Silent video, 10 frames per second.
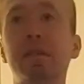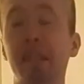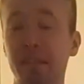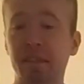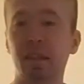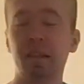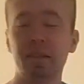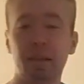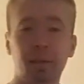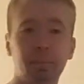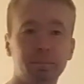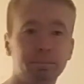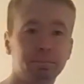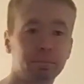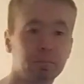this is it.
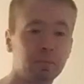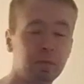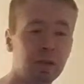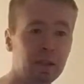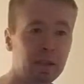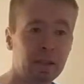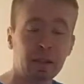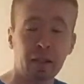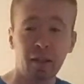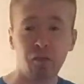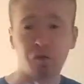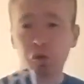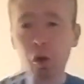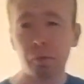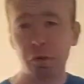If
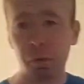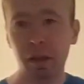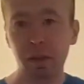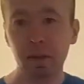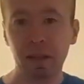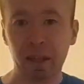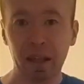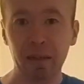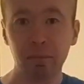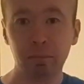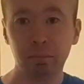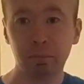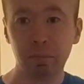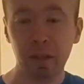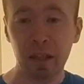Dortmund win their game
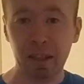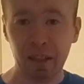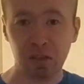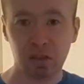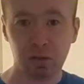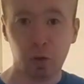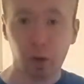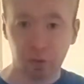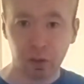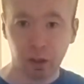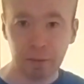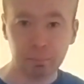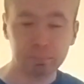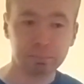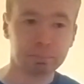against Hoffenheim,